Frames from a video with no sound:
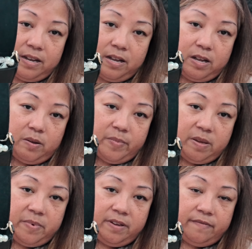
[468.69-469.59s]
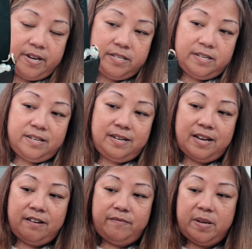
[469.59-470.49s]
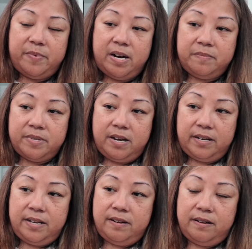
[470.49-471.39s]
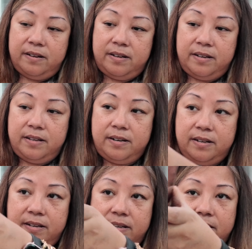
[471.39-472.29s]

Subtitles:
Maybe if I didn't have my pop socket on,